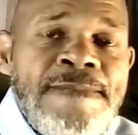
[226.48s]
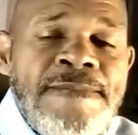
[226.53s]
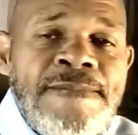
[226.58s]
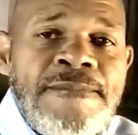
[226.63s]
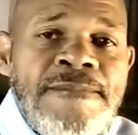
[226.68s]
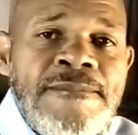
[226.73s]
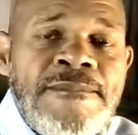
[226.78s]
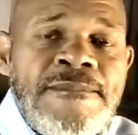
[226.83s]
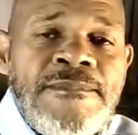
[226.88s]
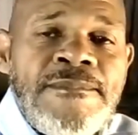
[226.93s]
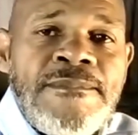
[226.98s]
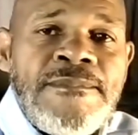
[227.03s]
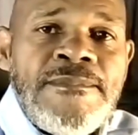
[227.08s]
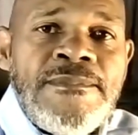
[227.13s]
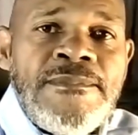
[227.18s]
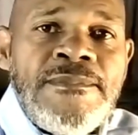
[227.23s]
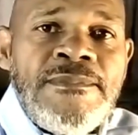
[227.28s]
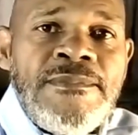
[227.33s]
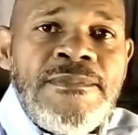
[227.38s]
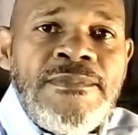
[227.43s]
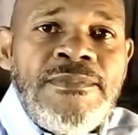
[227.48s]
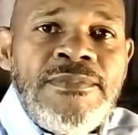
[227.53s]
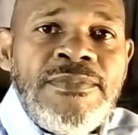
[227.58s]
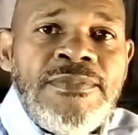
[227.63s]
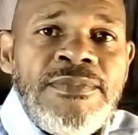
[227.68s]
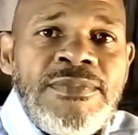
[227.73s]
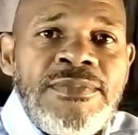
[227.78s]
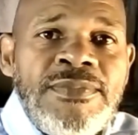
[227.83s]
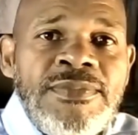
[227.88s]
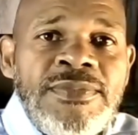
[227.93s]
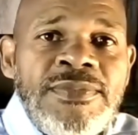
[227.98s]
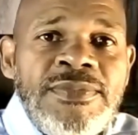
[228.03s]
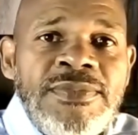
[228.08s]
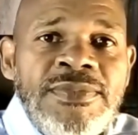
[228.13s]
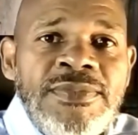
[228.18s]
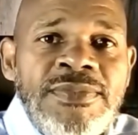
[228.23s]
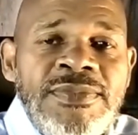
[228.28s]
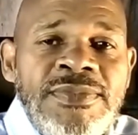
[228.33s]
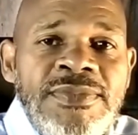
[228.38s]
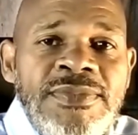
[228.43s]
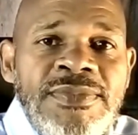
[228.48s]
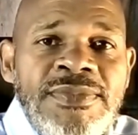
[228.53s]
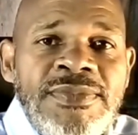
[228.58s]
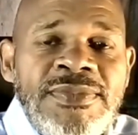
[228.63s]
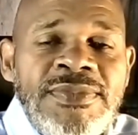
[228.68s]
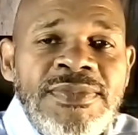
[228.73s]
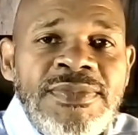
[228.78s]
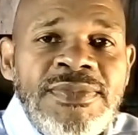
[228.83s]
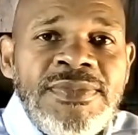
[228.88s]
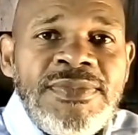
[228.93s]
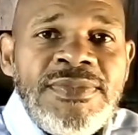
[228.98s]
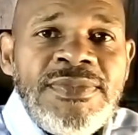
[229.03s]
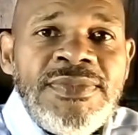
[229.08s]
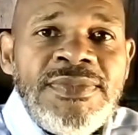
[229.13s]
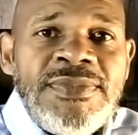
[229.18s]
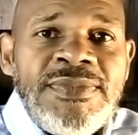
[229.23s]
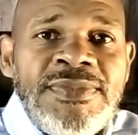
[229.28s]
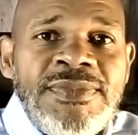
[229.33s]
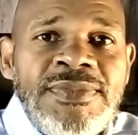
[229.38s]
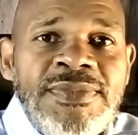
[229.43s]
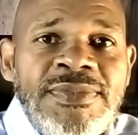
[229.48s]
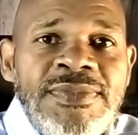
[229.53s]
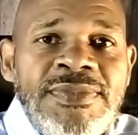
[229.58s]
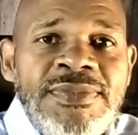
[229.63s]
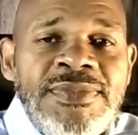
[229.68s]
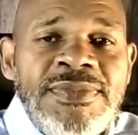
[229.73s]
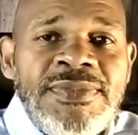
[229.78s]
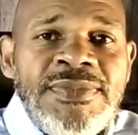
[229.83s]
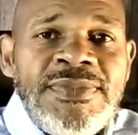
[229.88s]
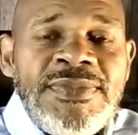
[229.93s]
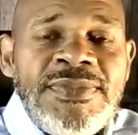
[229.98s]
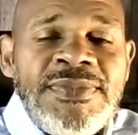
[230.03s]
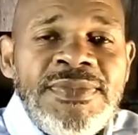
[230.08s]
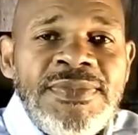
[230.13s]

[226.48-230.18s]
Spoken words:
Nothing is said.